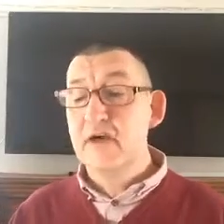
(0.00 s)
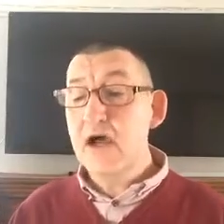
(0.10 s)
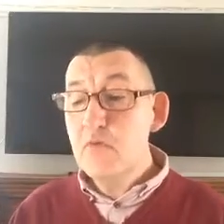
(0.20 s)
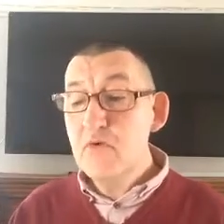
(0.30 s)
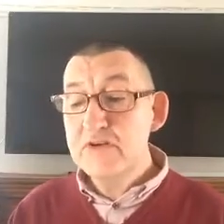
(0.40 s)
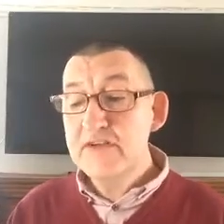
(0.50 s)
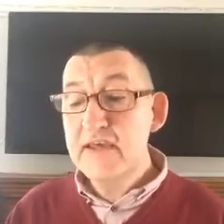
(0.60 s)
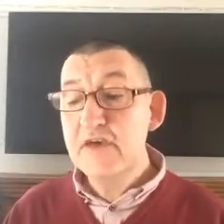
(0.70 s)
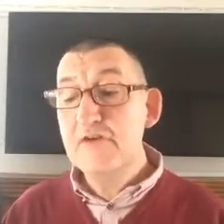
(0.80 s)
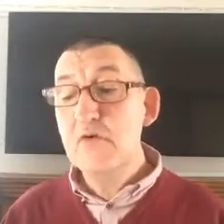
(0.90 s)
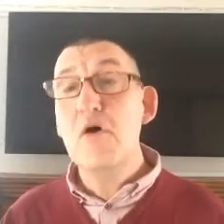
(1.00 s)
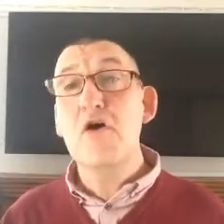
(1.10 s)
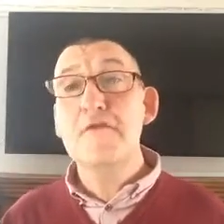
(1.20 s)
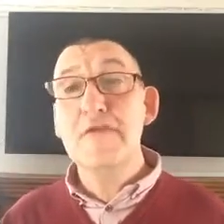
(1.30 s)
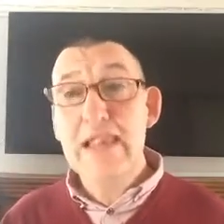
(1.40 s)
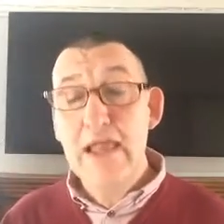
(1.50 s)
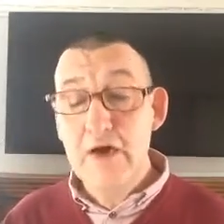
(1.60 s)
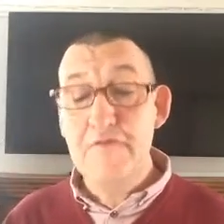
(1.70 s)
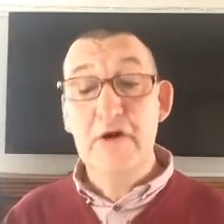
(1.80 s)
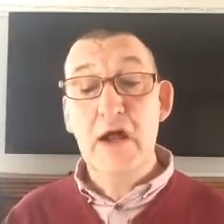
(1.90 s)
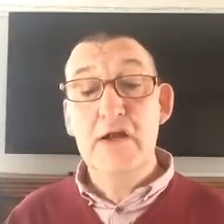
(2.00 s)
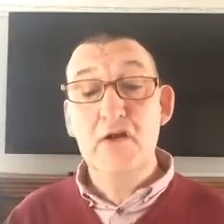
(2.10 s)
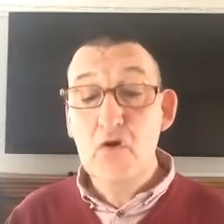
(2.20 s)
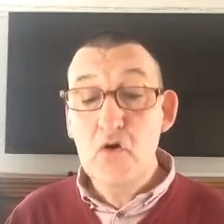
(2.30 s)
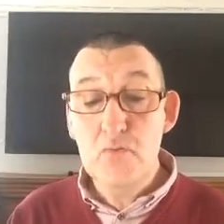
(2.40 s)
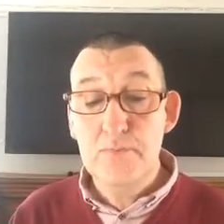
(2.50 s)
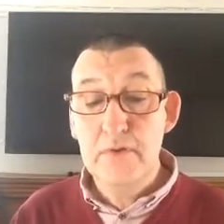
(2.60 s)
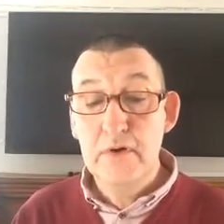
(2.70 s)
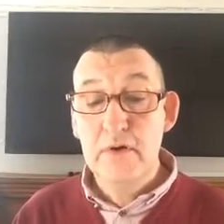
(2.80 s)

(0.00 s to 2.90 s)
I want to give you of love and hope